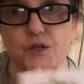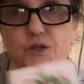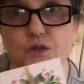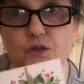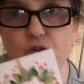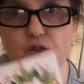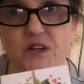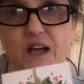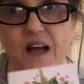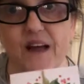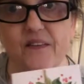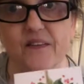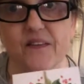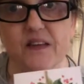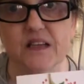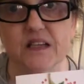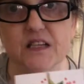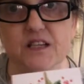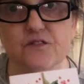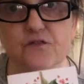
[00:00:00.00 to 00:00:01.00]
Suzanne
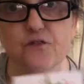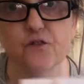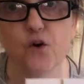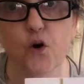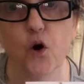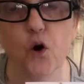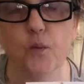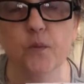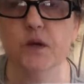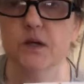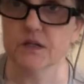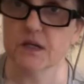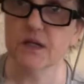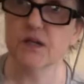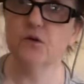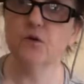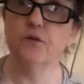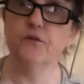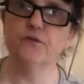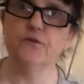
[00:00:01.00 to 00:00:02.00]
this is from because I
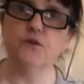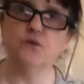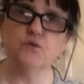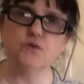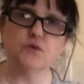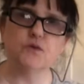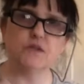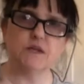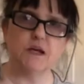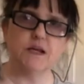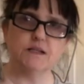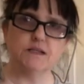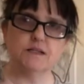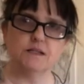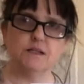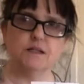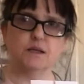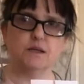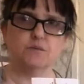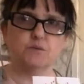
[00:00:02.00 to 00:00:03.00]
know a few Suzannes
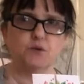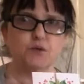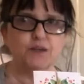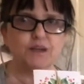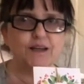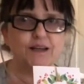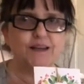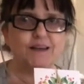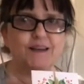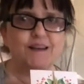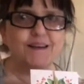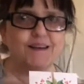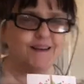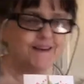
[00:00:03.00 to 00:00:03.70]
in the community,